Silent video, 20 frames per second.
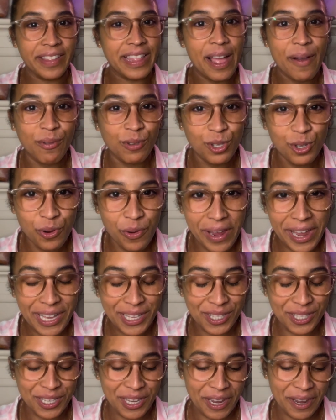That was
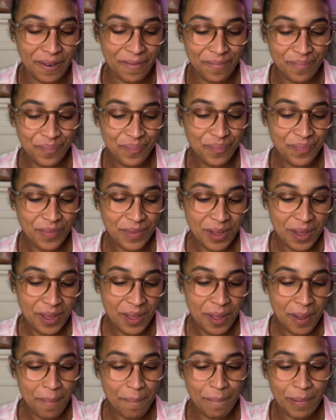crazy
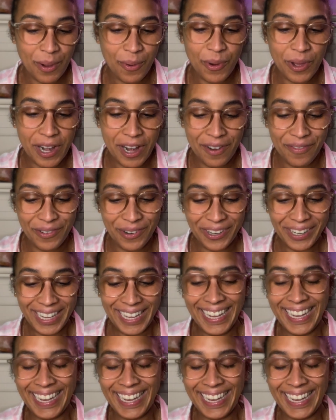but whatever.